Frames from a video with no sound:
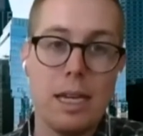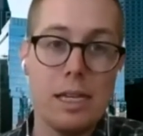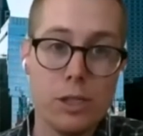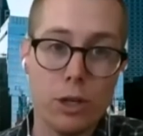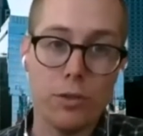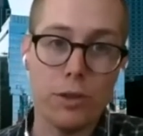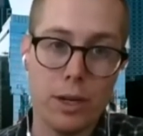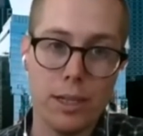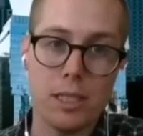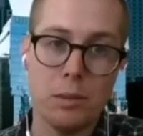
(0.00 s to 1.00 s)
easier for your
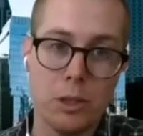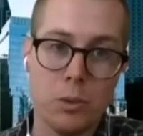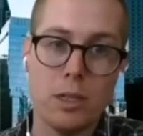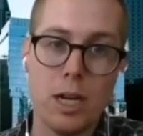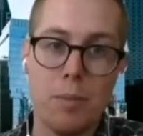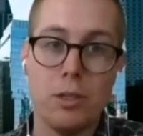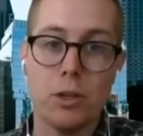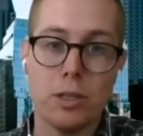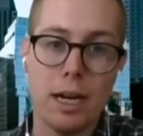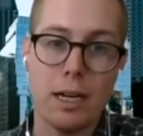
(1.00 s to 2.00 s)
customer to adopt
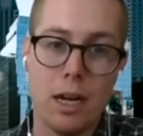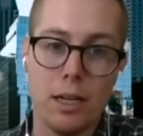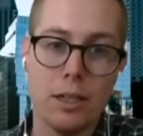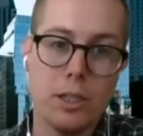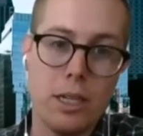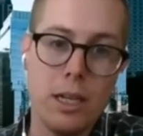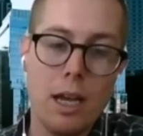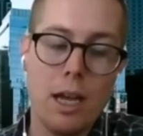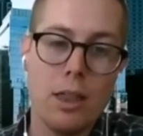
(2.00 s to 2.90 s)
your technology,